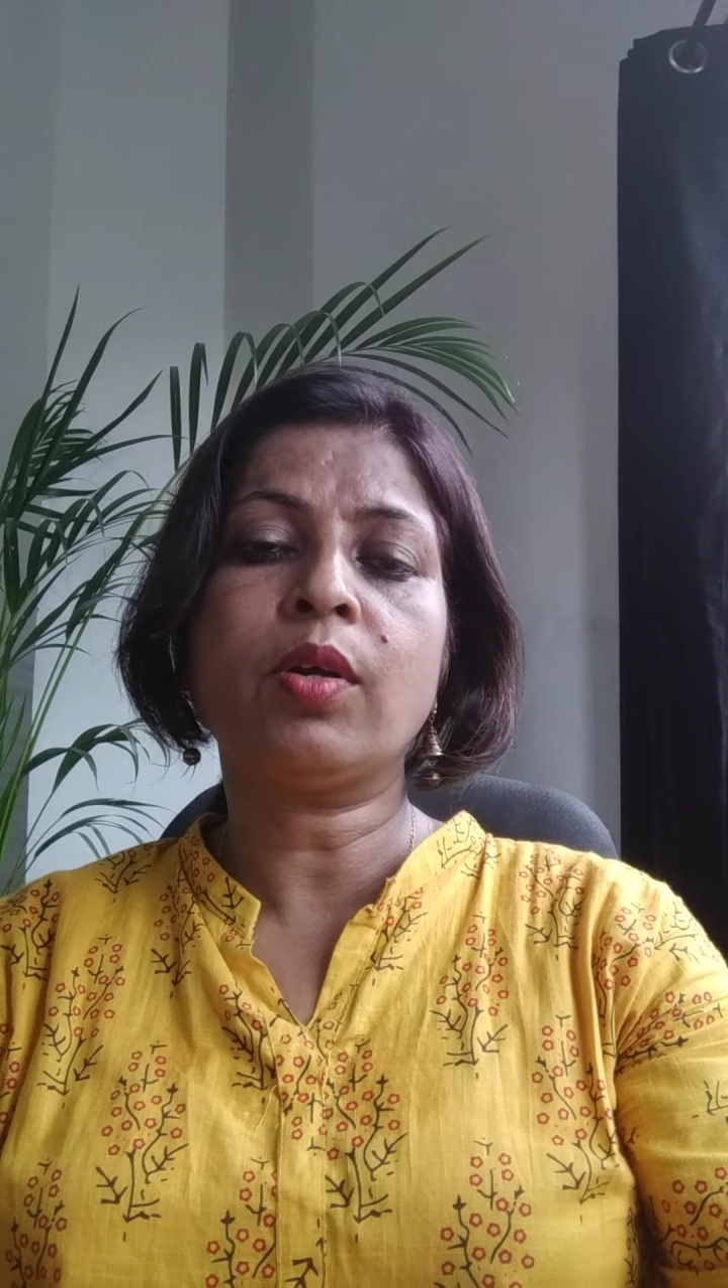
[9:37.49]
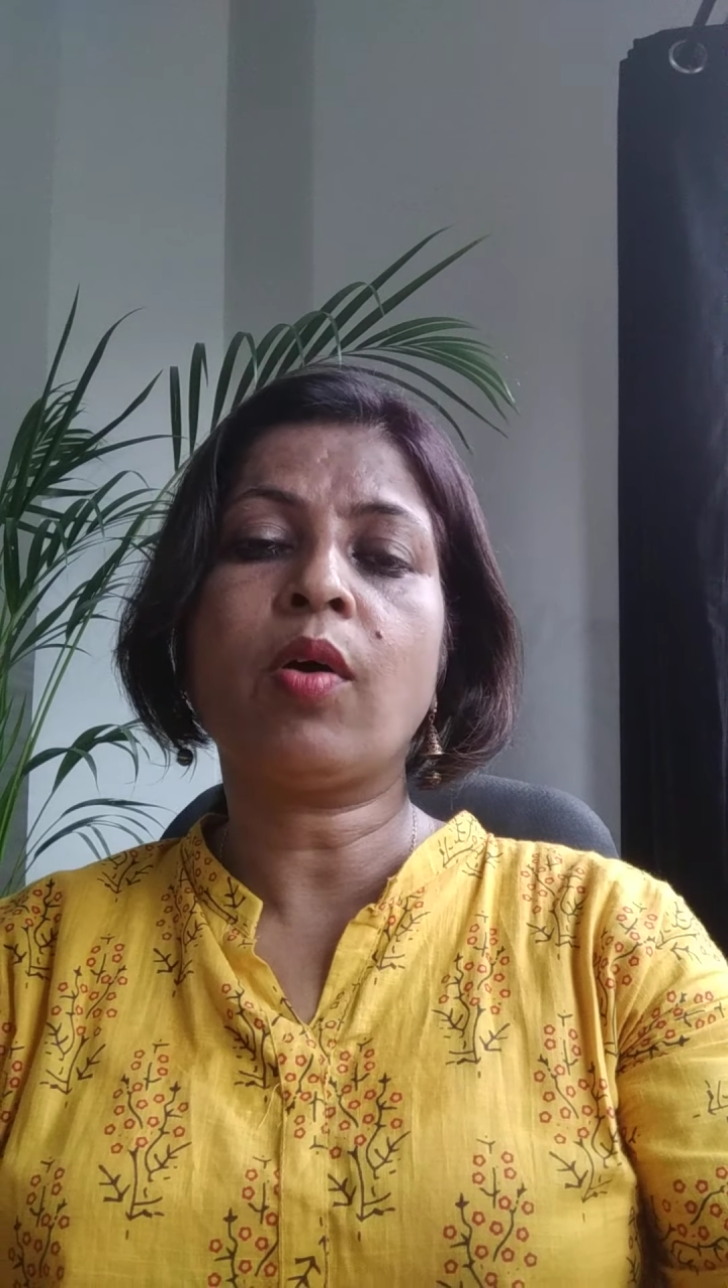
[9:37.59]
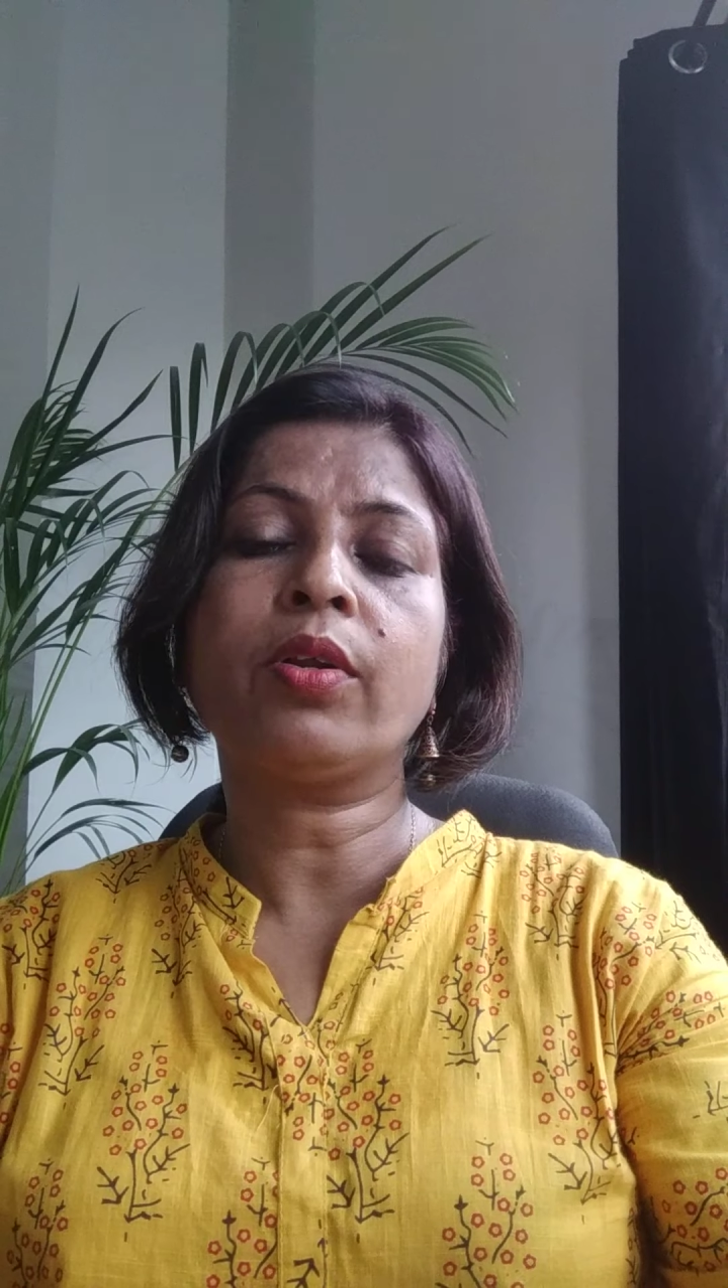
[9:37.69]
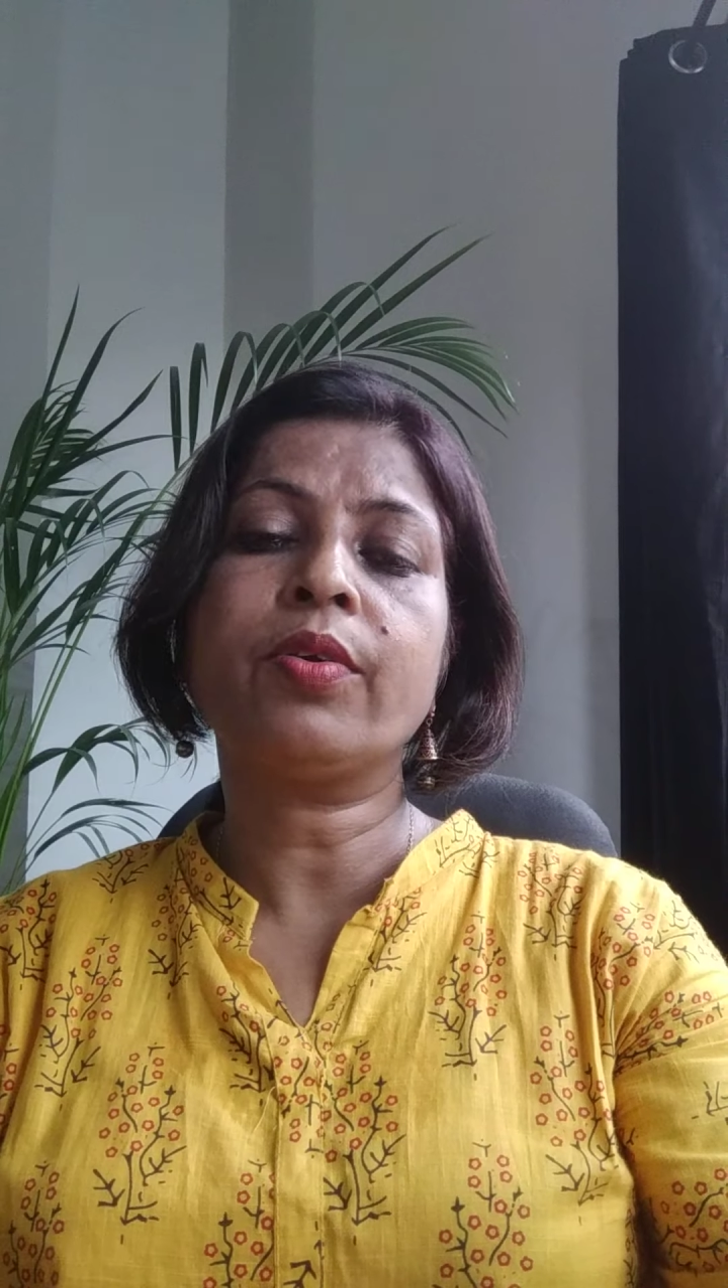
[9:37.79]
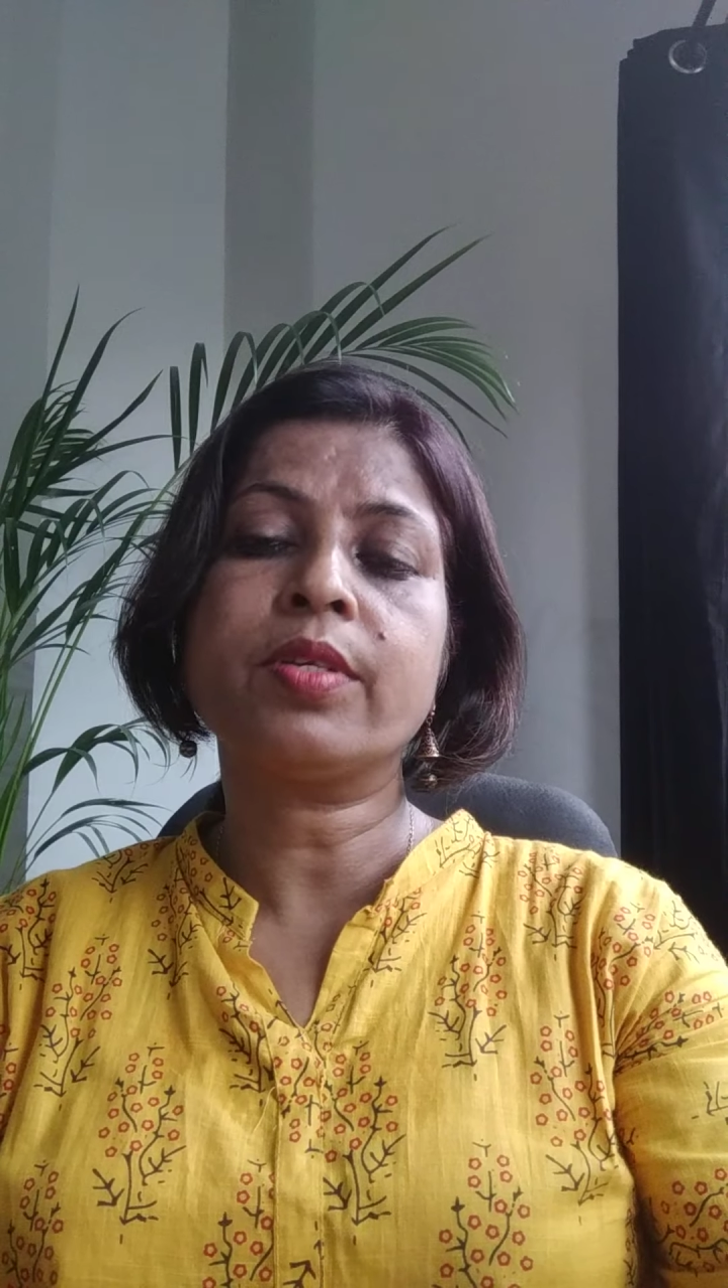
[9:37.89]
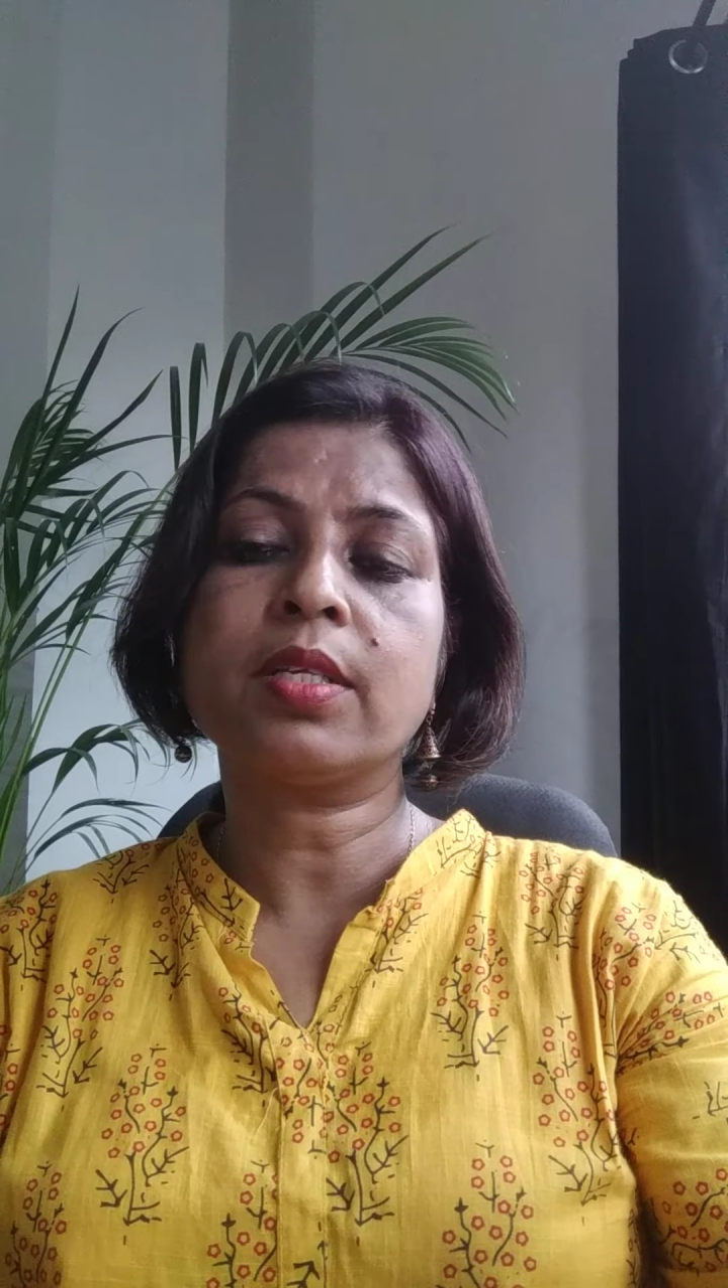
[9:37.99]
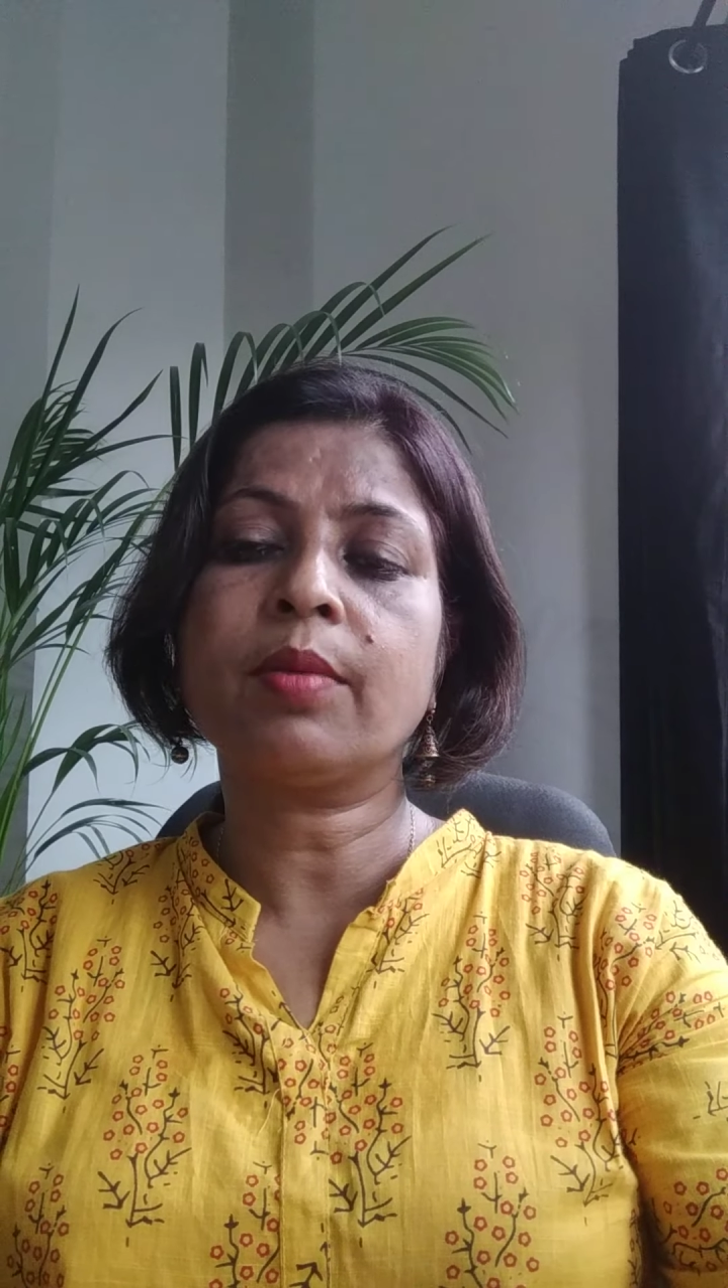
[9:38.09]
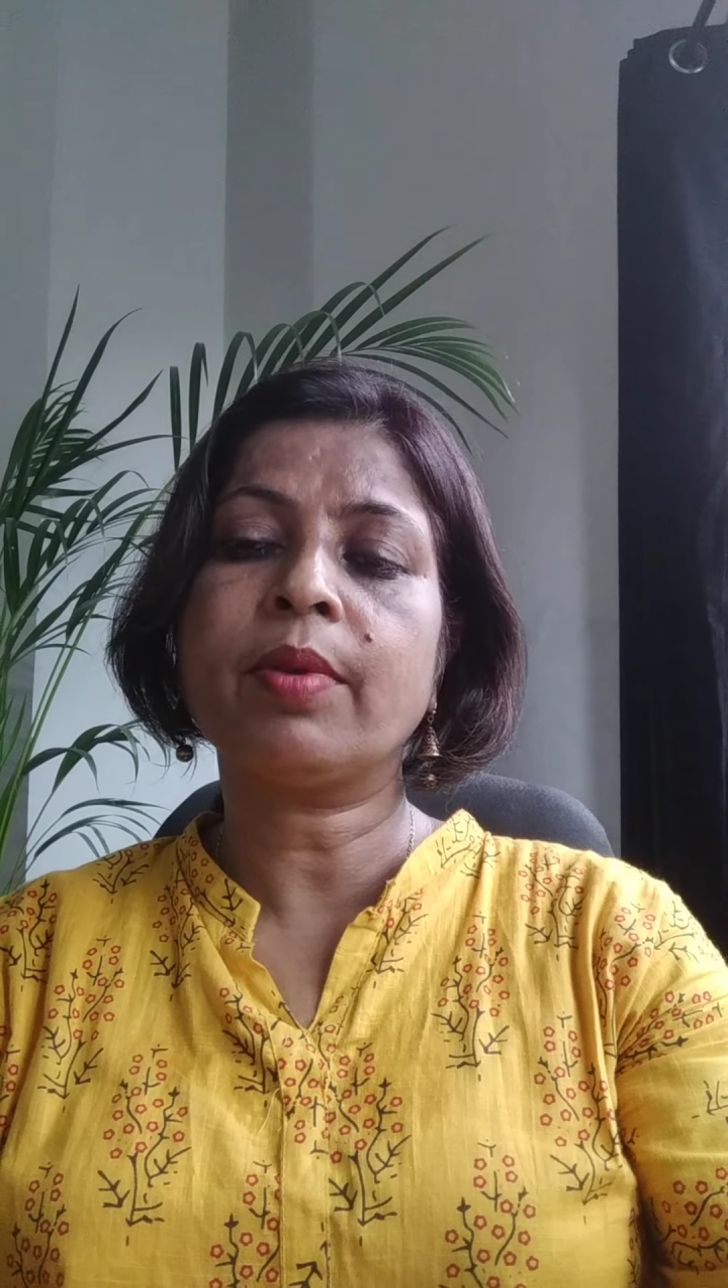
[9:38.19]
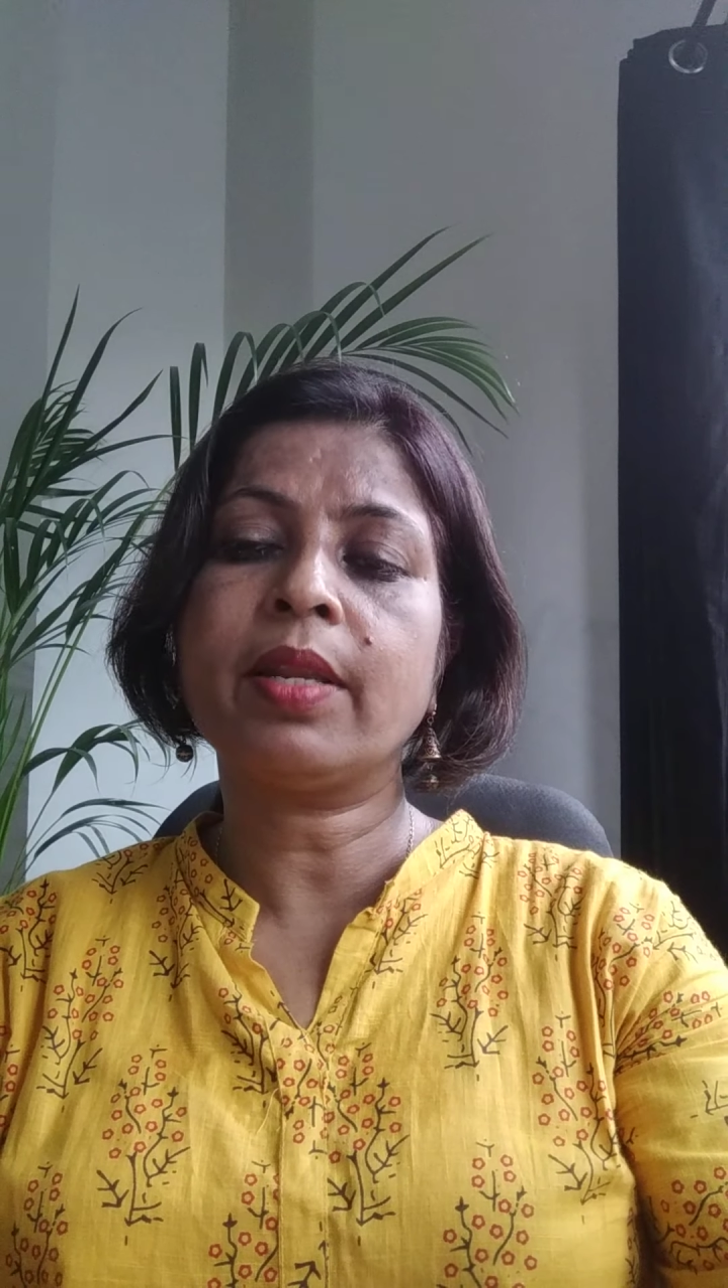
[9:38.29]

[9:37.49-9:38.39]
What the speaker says: on a reasonable